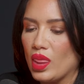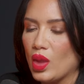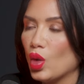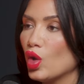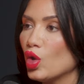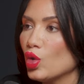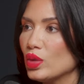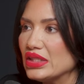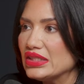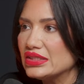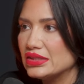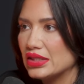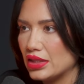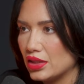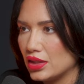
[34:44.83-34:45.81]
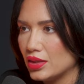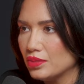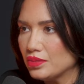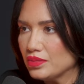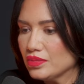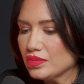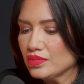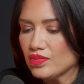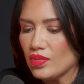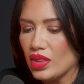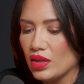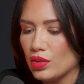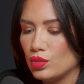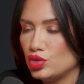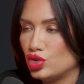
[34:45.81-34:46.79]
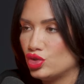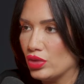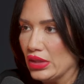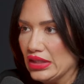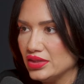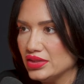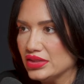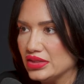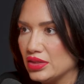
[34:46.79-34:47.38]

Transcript: Always set up drinks